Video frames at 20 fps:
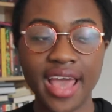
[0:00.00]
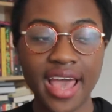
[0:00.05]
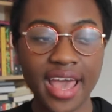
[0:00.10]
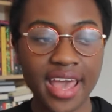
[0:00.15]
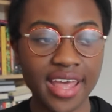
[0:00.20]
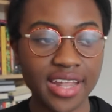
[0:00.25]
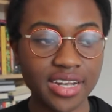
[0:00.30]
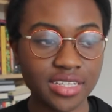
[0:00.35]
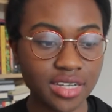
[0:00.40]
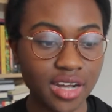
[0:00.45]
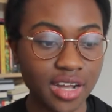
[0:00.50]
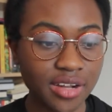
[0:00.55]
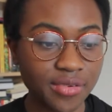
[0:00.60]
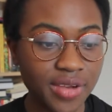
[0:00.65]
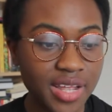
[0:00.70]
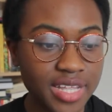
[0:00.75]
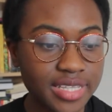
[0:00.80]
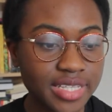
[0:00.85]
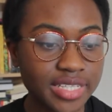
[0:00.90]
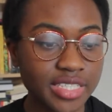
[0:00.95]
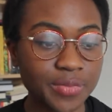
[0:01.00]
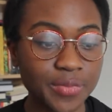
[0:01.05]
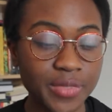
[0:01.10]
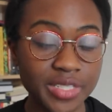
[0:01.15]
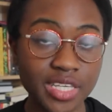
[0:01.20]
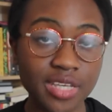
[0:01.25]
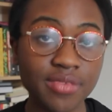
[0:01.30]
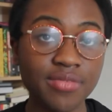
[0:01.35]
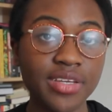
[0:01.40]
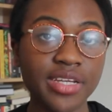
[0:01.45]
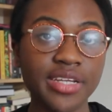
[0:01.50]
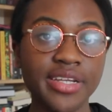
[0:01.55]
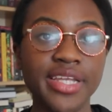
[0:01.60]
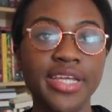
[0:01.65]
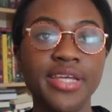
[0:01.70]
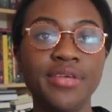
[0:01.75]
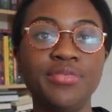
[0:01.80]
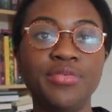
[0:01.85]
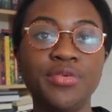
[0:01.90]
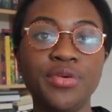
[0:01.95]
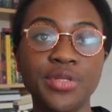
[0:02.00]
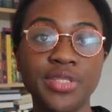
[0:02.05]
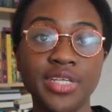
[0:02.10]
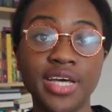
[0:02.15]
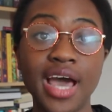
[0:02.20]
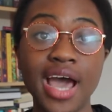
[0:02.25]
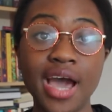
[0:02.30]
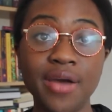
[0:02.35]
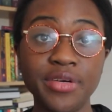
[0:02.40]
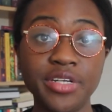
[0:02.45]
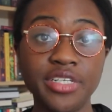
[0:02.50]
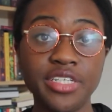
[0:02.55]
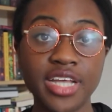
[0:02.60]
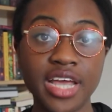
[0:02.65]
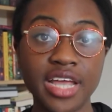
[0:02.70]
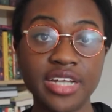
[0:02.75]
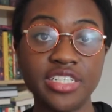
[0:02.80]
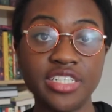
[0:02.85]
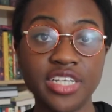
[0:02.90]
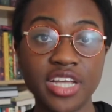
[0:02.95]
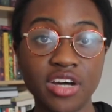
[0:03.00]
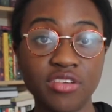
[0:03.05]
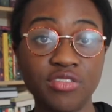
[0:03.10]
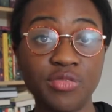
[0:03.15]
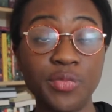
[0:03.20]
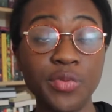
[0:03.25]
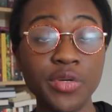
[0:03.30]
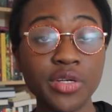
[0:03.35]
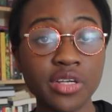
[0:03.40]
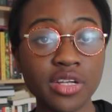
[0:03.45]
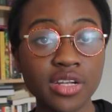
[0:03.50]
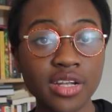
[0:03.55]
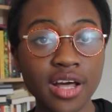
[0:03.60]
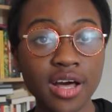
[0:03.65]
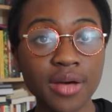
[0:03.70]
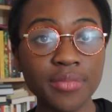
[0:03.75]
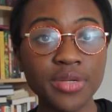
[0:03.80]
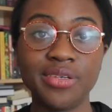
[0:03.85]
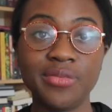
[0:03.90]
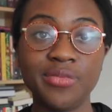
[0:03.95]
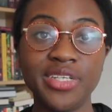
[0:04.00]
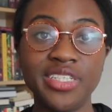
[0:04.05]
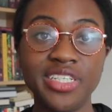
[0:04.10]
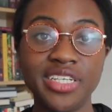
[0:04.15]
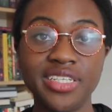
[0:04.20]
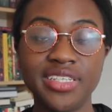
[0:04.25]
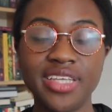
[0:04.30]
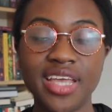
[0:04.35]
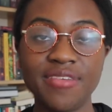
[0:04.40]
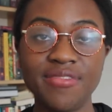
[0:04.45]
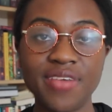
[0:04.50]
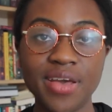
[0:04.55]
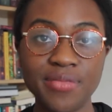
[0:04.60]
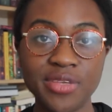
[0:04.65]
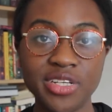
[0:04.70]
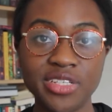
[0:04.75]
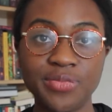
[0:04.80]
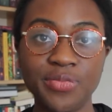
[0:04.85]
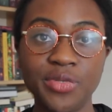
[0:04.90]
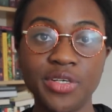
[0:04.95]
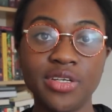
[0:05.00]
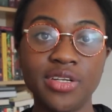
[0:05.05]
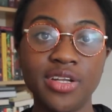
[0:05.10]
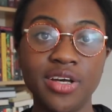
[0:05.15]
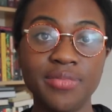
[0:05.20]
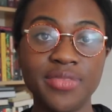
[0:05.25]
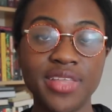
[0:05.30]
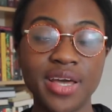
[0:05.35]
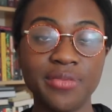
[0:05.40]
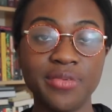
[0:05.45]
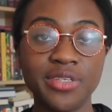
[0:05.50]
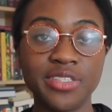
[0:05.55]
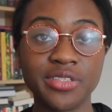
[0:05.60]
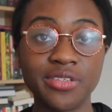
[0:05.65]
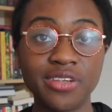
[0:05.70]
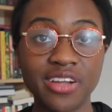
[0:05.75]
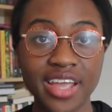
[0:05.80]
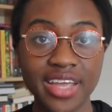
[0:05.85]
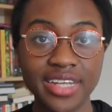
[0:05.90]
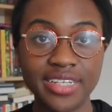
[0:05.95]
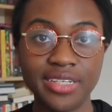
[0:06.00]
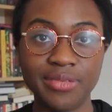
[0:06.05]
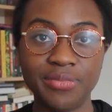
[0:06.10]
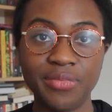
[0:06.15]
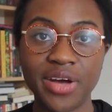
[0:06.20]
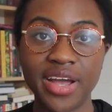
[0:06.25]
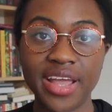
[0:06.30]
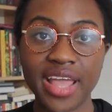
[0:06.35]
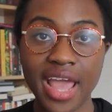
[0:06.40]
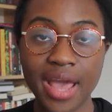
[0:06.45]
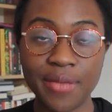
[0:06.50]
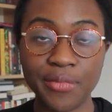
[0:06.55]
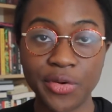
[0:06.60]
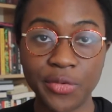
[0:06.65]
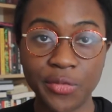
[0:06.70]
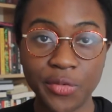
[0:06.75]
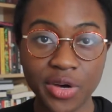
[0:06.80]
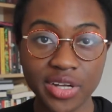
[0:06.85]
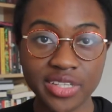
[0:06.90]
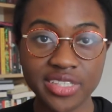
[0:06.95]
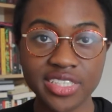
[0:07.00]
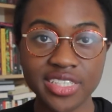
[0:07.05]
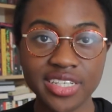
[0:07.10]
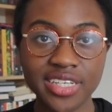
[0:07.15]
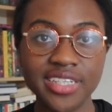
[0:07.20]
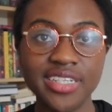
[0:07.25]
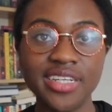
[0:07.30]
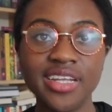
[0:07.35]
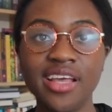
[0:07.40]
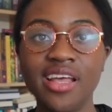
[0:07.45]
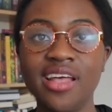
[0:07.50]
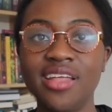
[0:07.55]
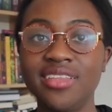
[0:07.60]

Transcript: and I read this specifically for the Our Shared Shelf Book Club, which is a feminist book club that was created by Emma Watson.